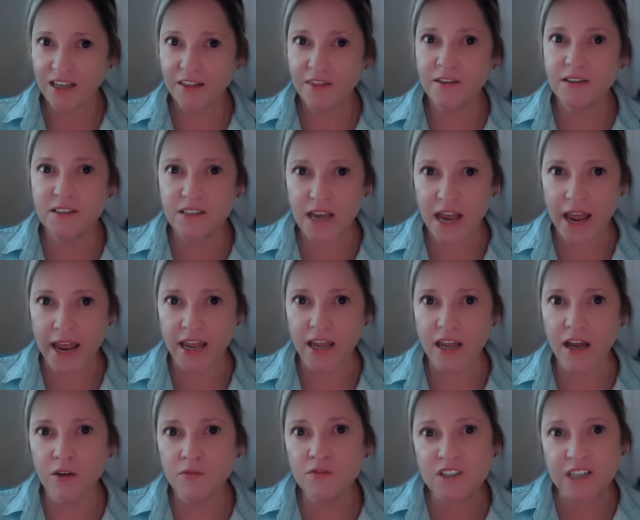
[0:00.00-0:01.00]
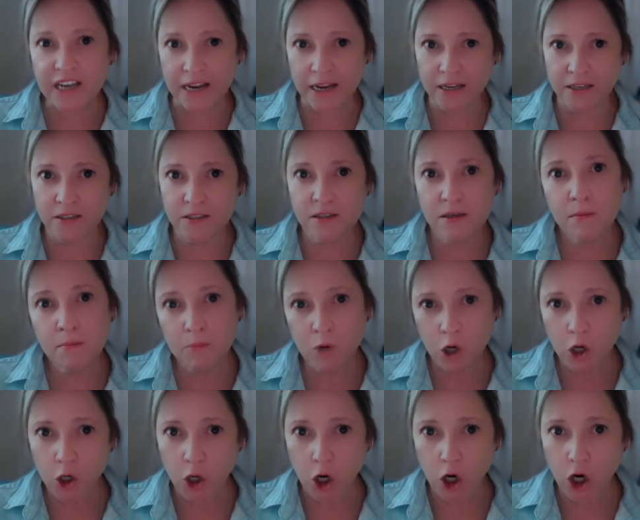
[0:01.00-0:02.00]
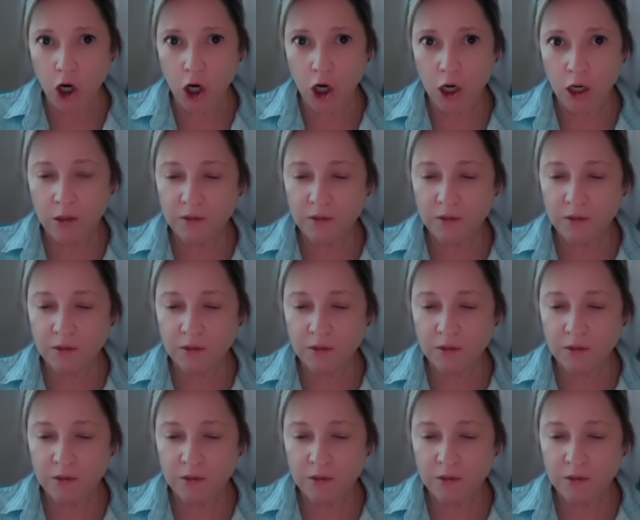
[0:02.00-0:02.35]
the day of Dan's murder.